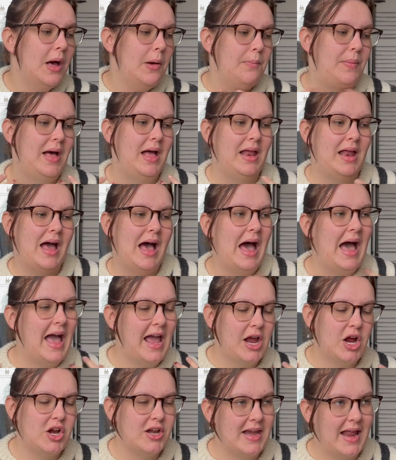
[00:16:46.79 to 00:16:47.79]
but a
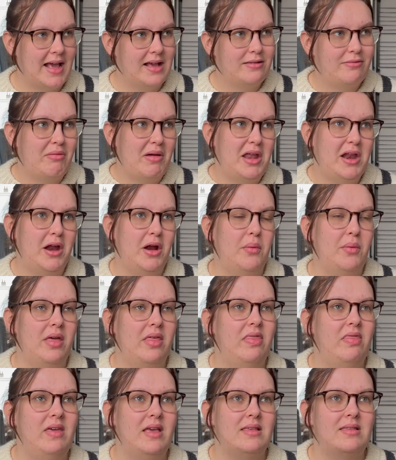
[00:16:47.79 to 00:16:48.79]
higher neck sweater
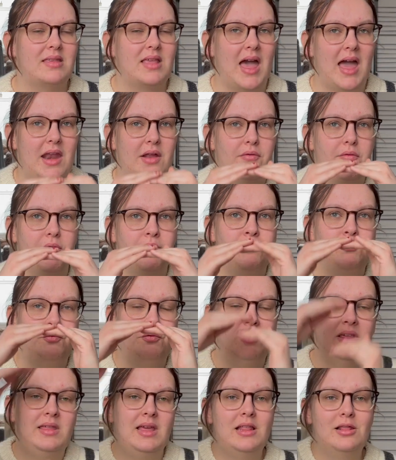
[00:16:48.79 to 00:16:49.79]
with this kind of
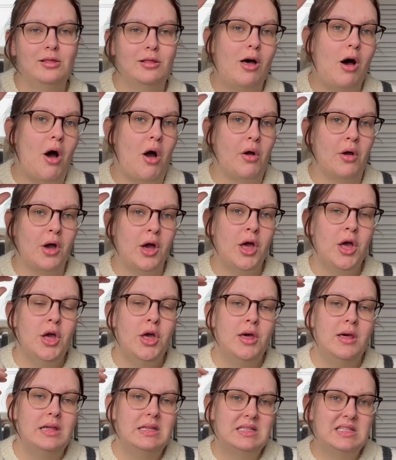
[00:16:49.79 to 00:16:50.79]
really long
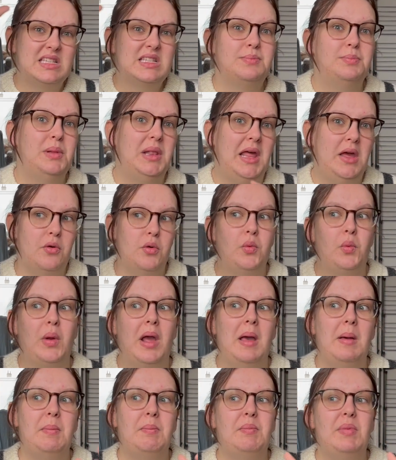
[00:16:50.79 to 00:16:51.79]
split
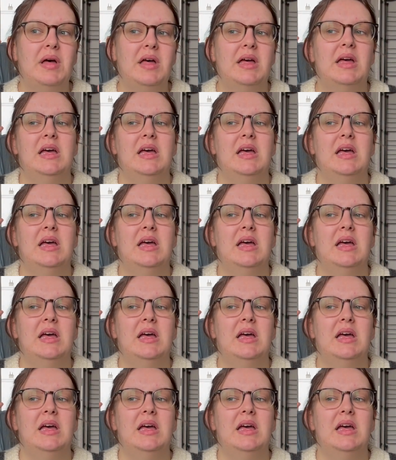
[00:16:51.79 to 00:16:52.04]
rib